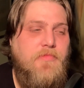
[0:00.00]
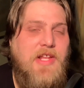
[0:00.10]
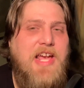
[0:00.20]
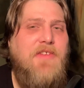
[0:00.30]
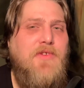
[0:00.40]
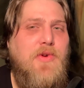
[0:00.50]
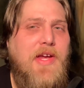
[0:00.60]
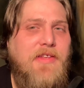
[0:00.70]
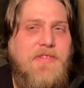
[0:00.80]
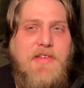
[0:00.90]
And if you
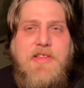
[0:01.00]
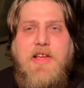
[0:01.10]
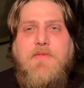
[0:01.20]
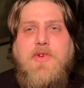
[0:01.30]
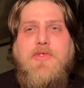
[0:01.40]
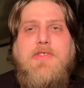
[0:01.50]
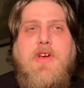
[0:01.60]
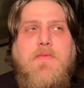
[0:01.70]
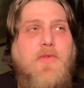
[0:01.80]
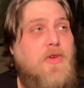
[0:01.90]
can't say that for
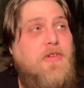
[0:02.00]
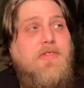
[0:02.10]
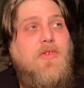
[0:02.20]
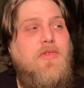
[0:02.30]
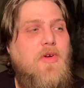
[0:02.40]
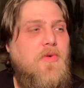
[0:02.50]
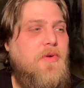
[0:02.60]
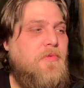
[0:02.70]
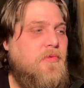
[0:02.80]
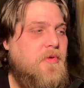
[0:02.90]
yourself or you just don't know him,
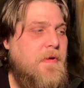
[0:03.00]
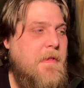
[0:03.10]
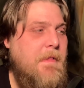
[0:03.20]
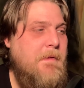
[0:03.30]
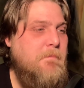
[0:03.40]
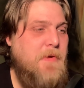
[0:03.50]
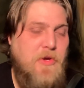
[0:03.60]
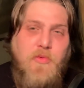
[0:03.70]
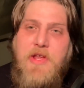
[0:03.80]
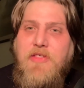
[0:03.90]
but
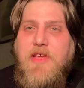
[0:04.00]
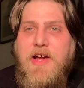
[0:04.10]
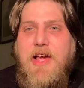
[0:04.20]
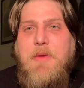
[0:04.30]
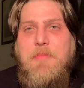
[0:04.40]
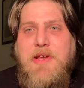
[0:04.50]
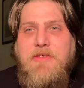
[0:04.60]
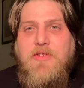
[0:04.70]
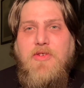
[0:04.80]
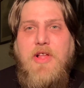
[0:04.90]
you need that kind of peace
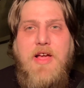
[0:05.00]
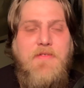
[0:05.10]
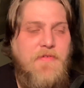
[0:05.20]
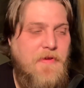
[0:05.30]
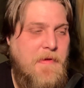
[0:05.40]
in your life.